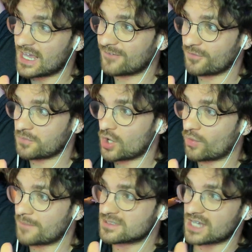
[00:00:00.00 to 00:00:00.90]
from your
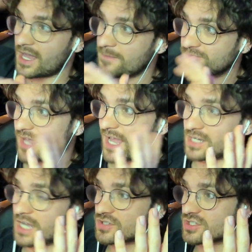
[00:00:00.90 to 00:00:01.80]
website. And
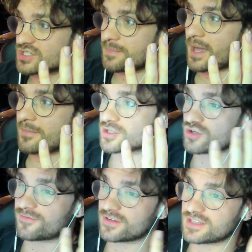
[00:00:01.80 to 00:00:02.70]
I searched up how much
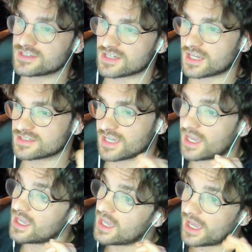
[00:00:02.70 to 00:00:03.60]
traffic these guys
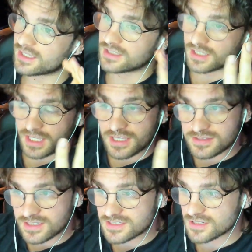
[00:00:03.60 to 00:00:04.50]
get. And
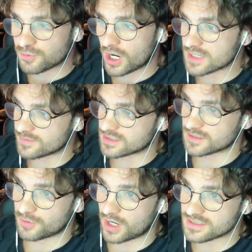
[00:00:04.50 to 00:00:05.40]
it did surprise me.
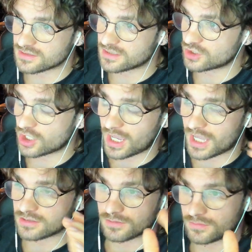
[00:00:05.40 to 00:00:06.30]
Surprisingly, you know,
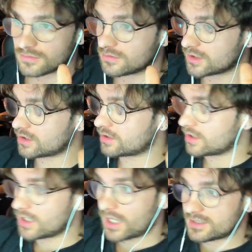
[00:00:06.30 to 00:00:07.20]
and
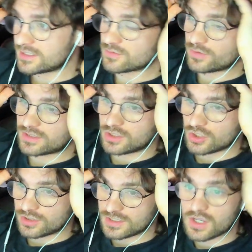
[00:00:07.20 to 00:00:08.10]
at least with, you
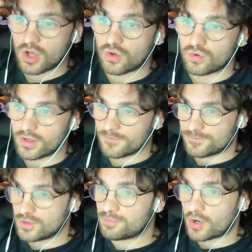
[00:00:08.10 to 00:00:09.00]
know, this whole
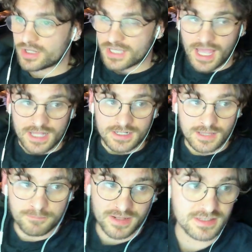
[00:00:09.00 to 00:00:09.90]
view and
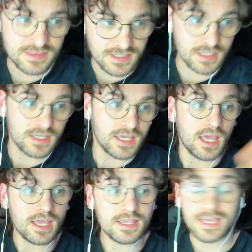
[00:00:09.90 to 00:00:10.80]
embedded thing
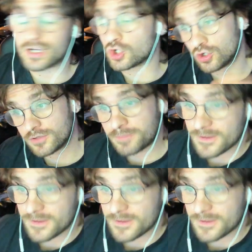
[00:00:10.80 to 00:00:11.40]
it could be